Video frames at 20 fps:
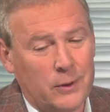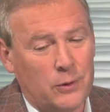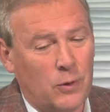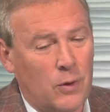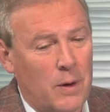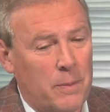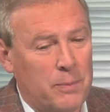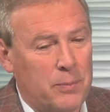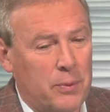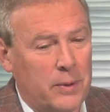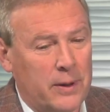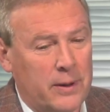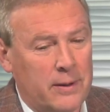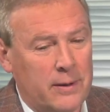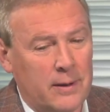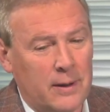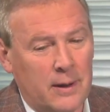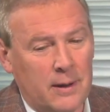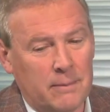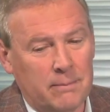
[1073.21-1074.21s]
grew up
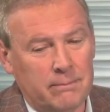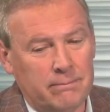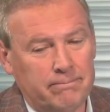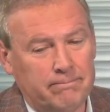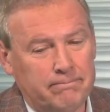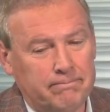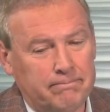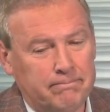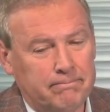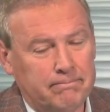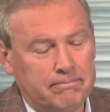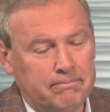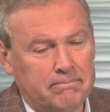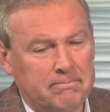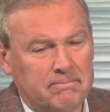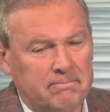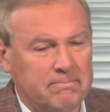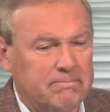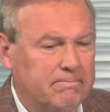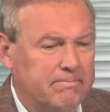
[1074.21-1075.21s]
with an
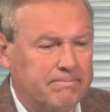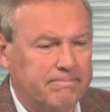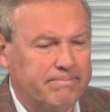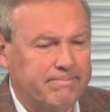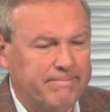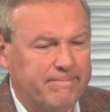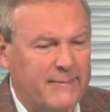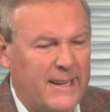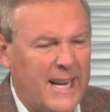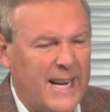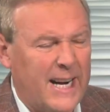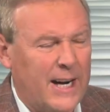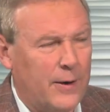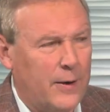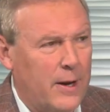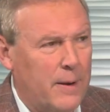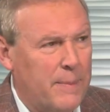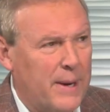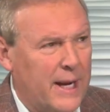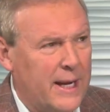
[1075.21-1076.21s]

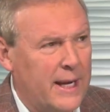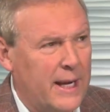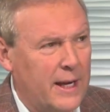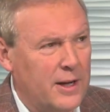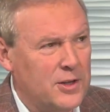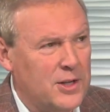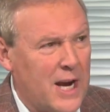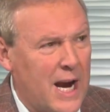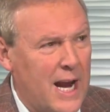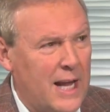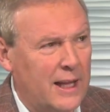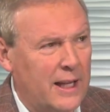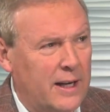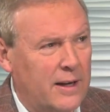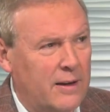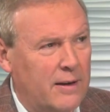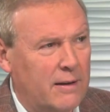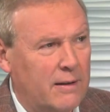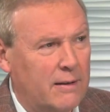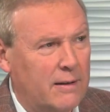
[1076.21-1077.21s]
area by Kings
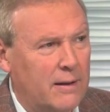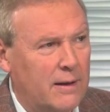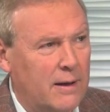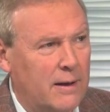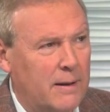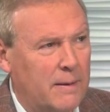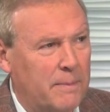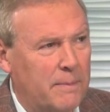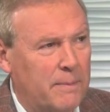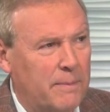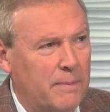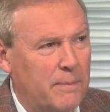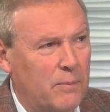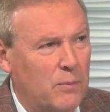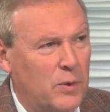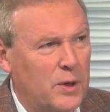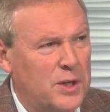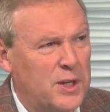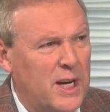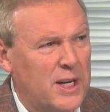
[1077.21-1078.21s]
Island,
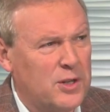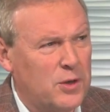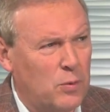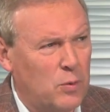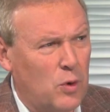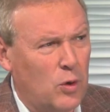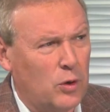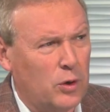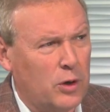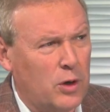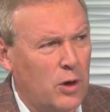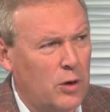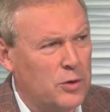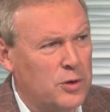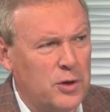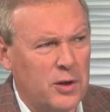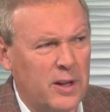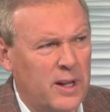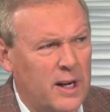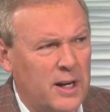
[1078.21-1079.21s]
which has a roller
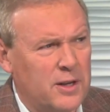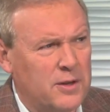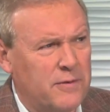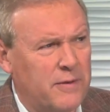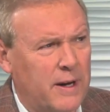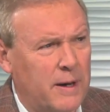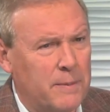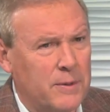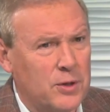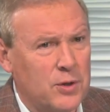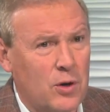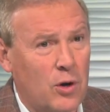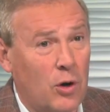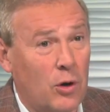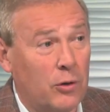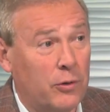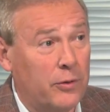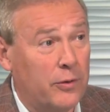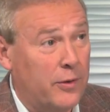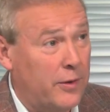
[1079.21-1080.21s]
coaster that is famous
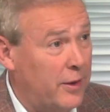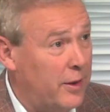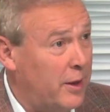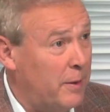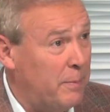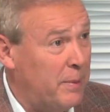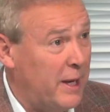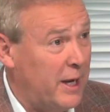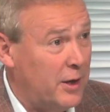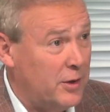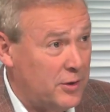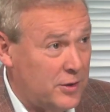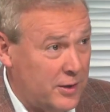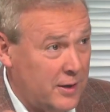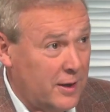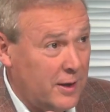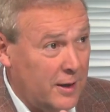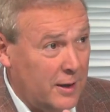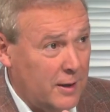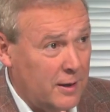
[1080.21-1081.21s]
called the
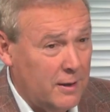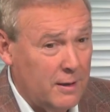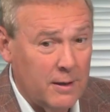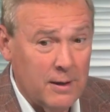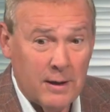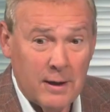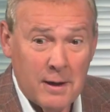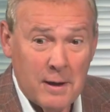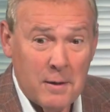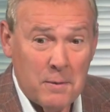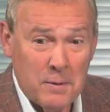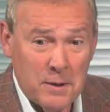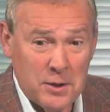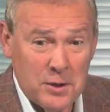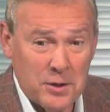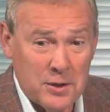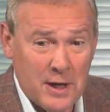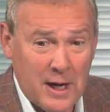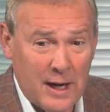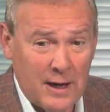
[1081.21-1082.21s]
Beast,
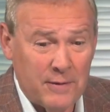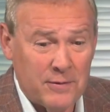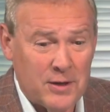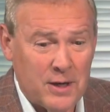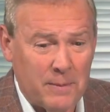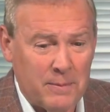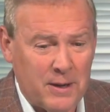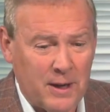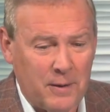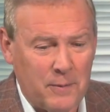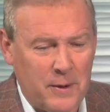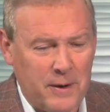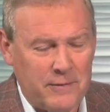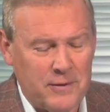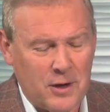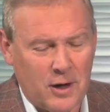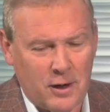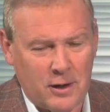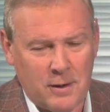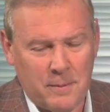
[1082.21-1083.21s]
which is kind of something
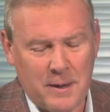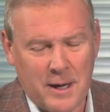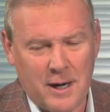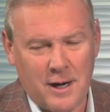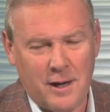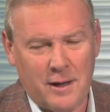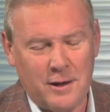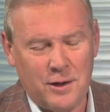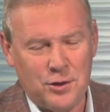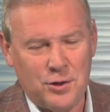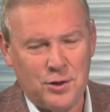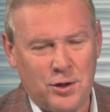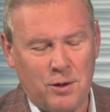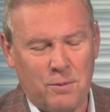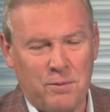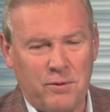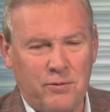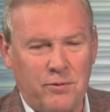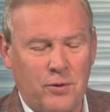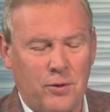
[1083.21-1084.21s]
we've talked about on
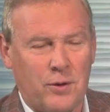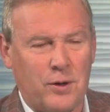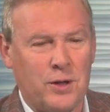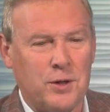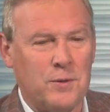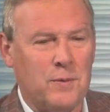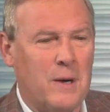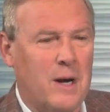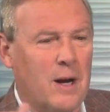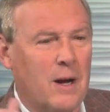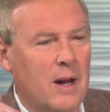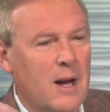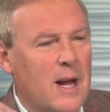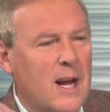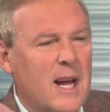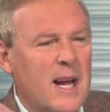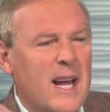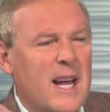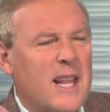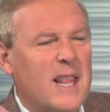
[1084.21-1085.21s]
show before as well.
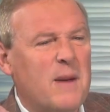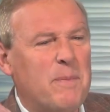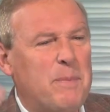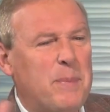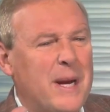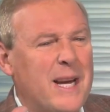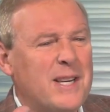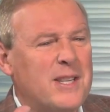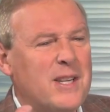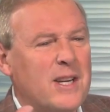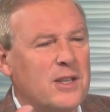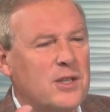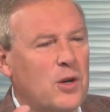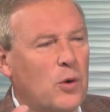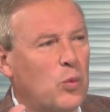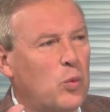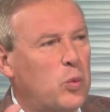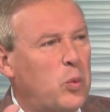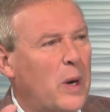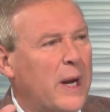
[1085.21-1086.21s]
The Beast is
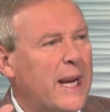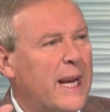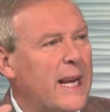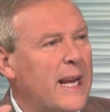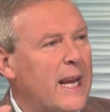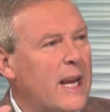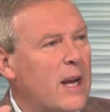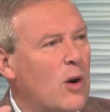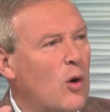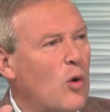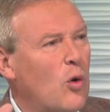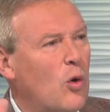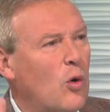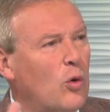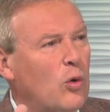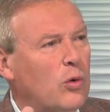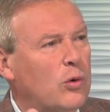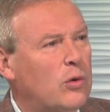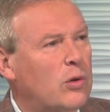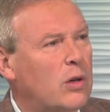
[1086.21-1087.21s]
a rickety
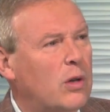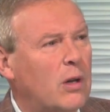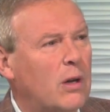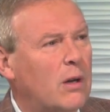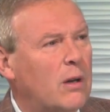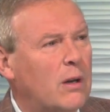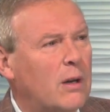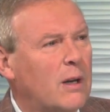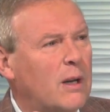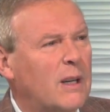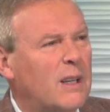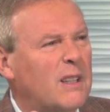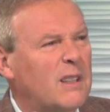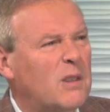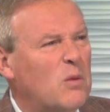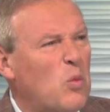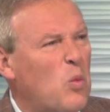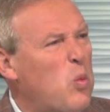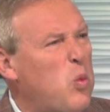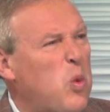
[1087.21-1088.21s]
old
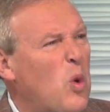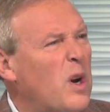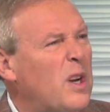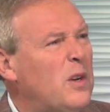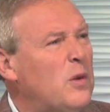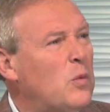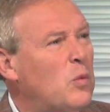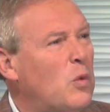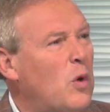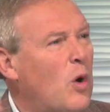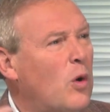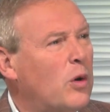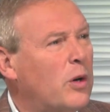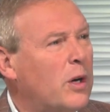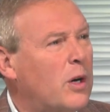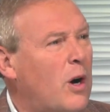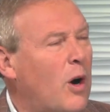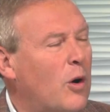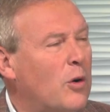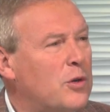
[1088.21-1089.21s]
wooden
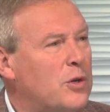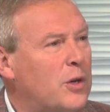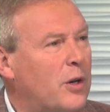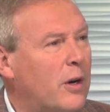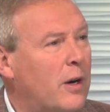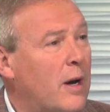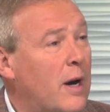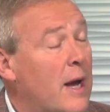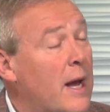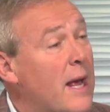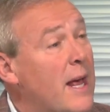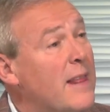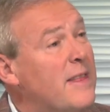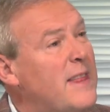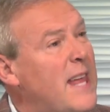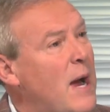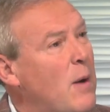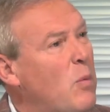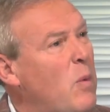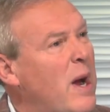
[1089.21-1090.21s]
roller coaster
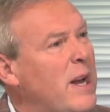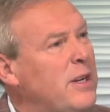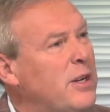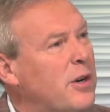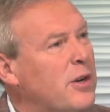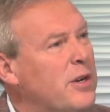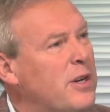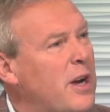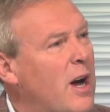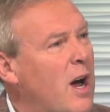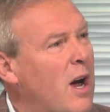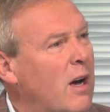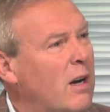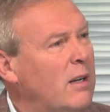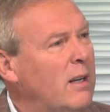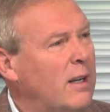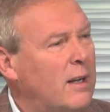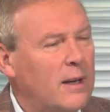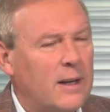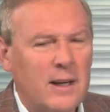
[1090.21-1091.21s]
that when you're
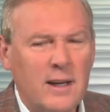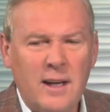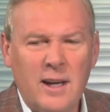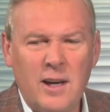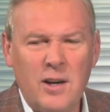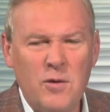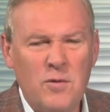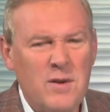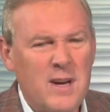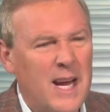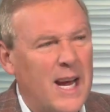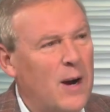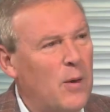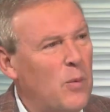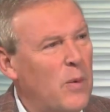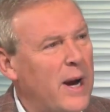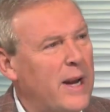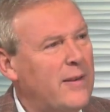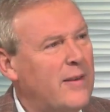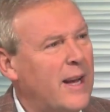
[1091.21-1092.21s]
young, you
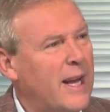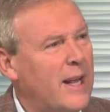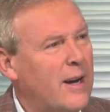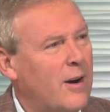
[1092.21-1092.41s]
can't wait to